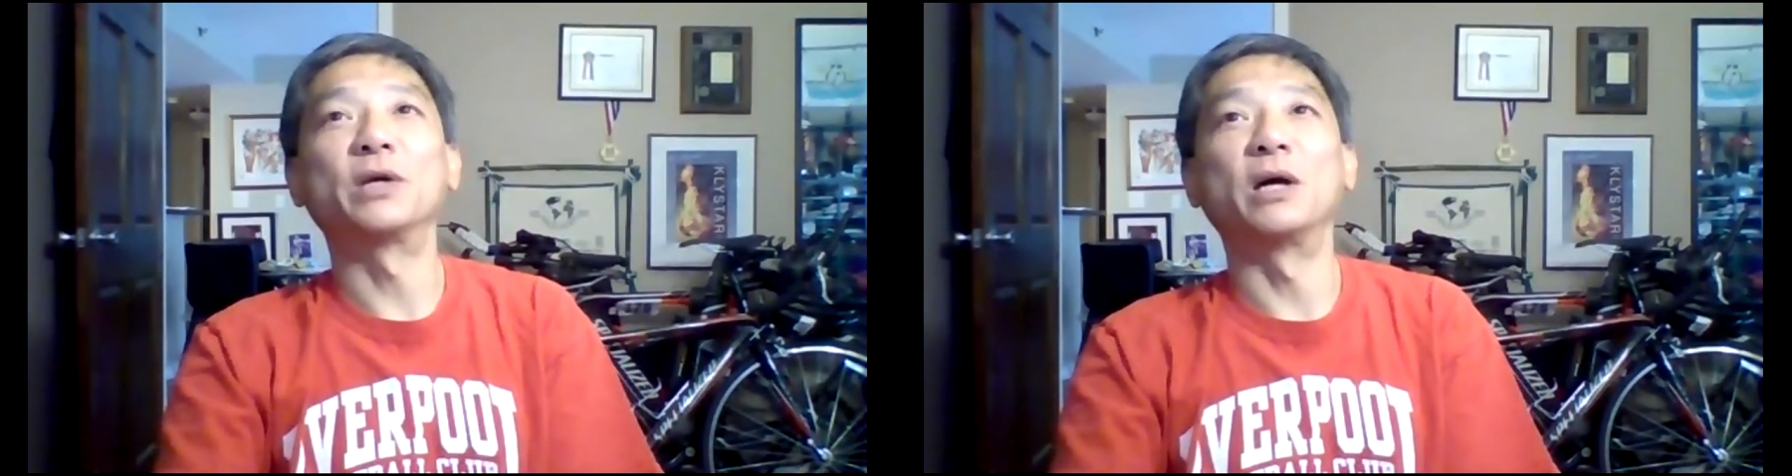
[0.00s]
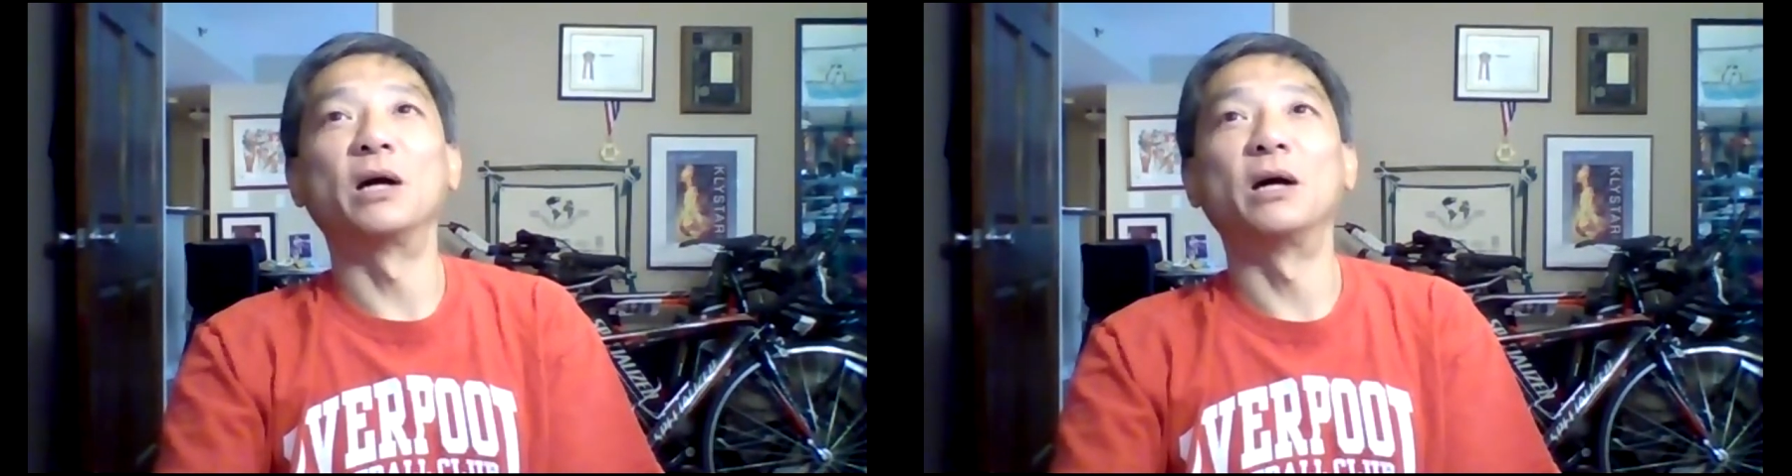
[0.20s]

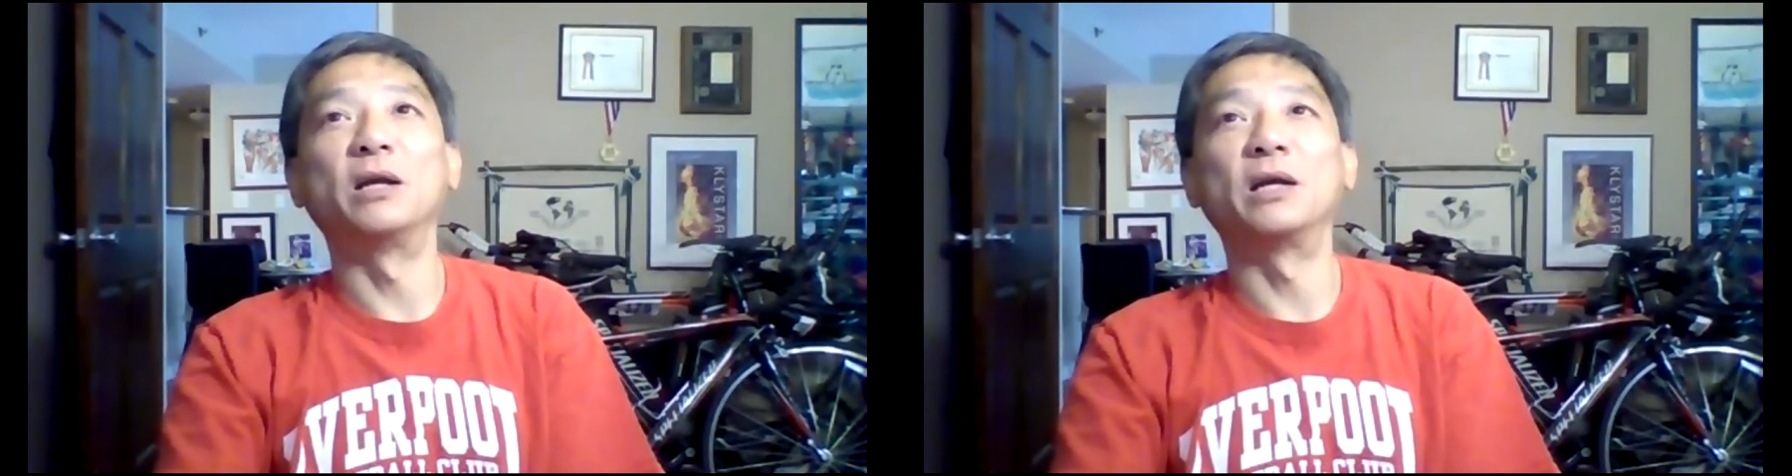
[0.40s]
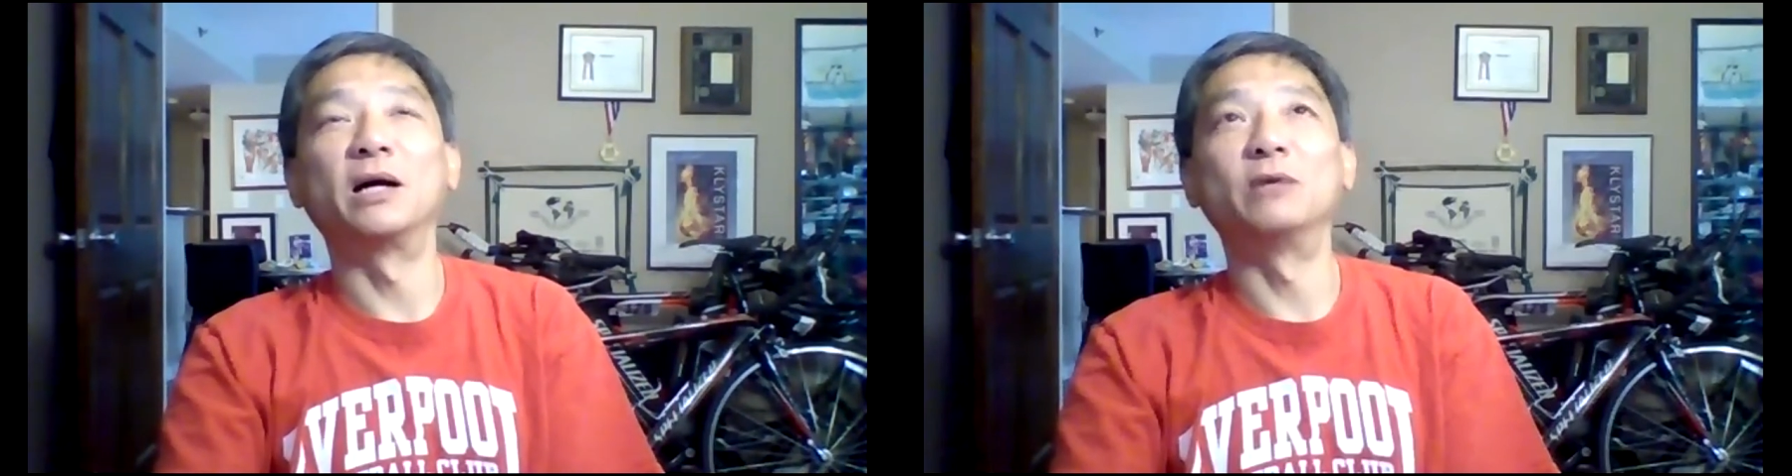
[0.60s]

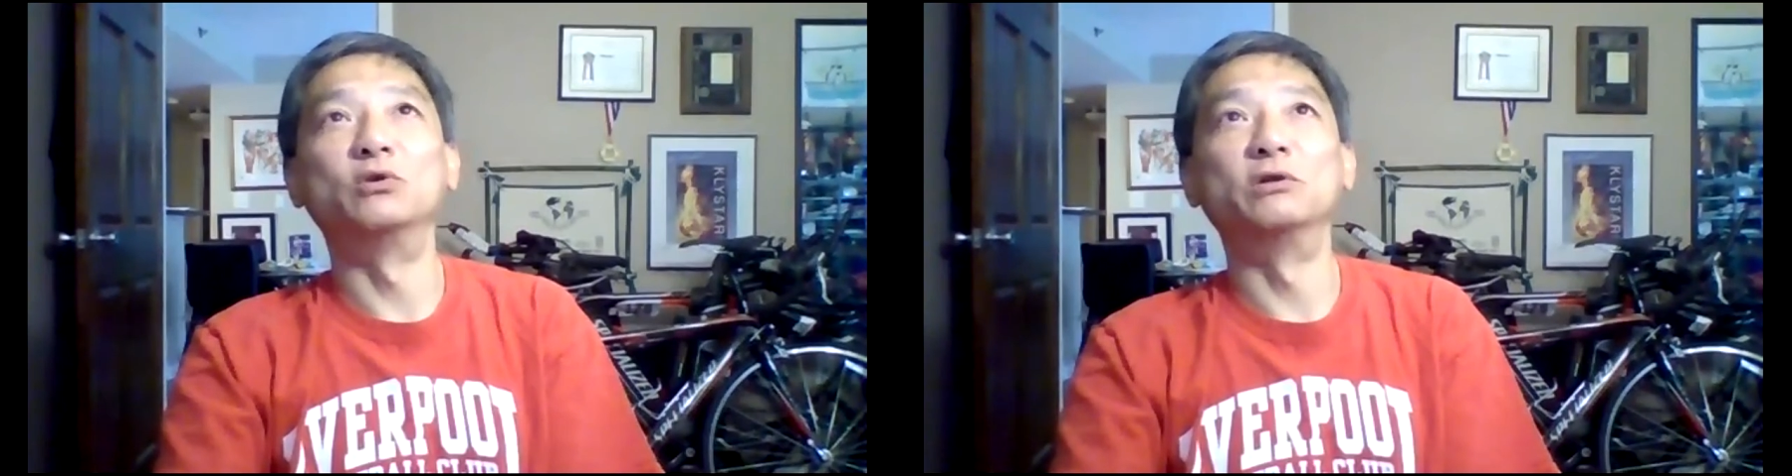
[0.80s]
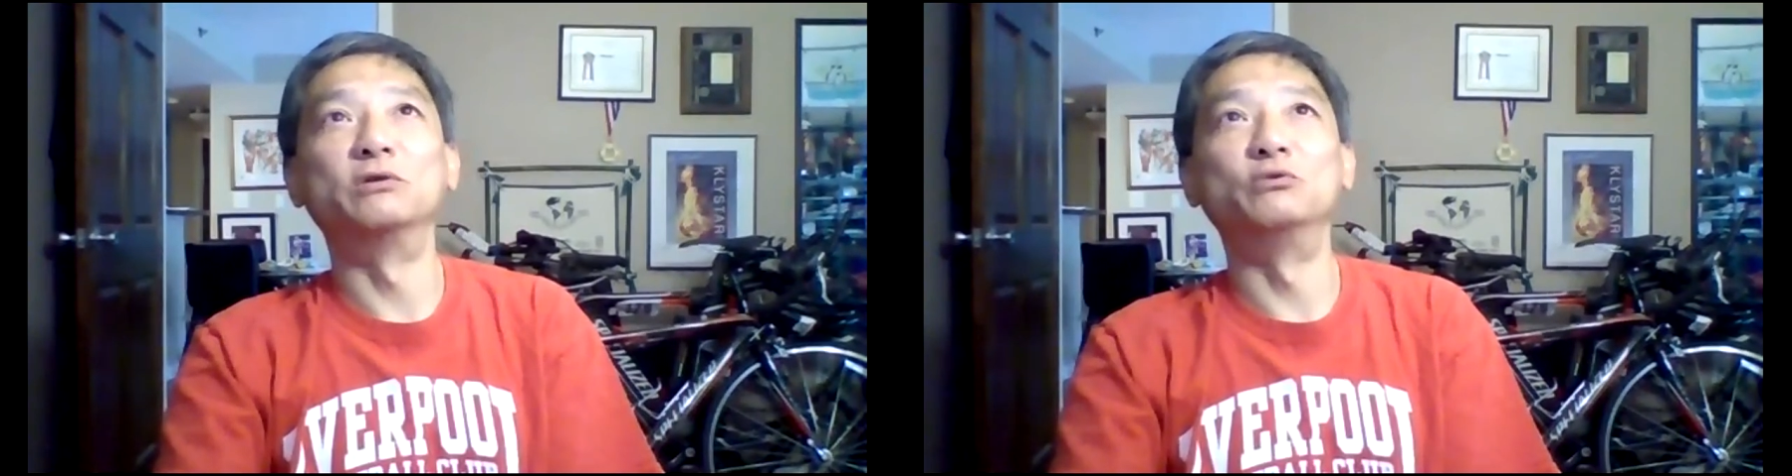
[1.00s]
And I will